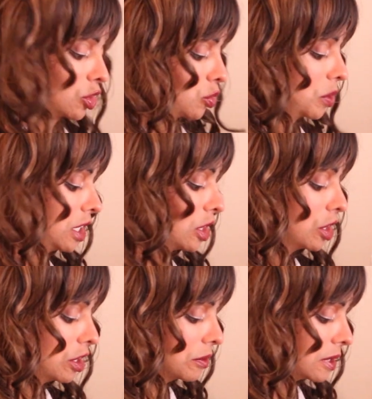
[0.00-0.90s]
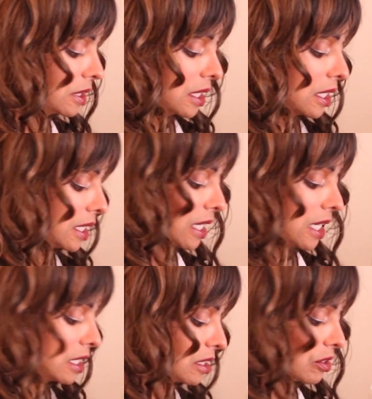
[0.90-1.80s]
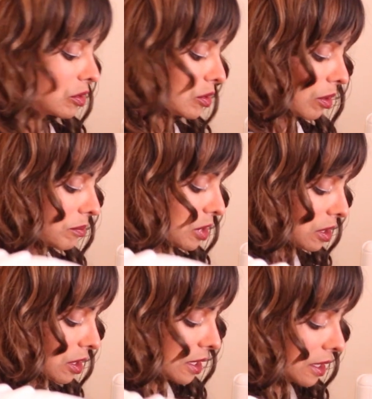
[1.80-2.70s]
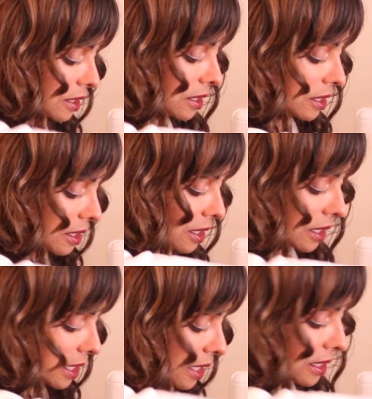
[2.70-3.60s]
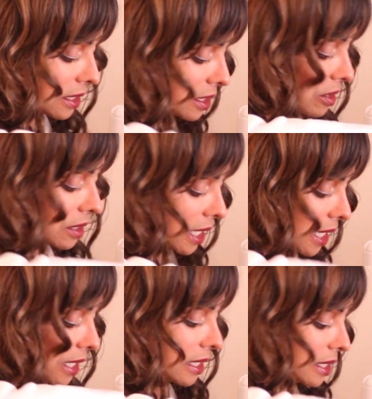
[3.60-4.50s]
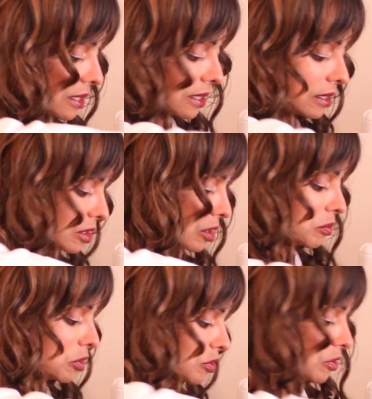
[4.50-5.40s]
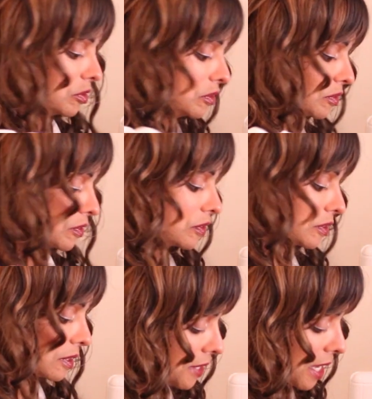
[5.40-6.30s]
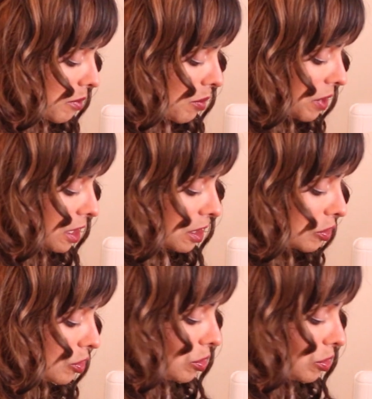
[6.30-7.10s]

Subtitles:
sweetener. And so I'm just going to get this nice and smooth. And then what we're going to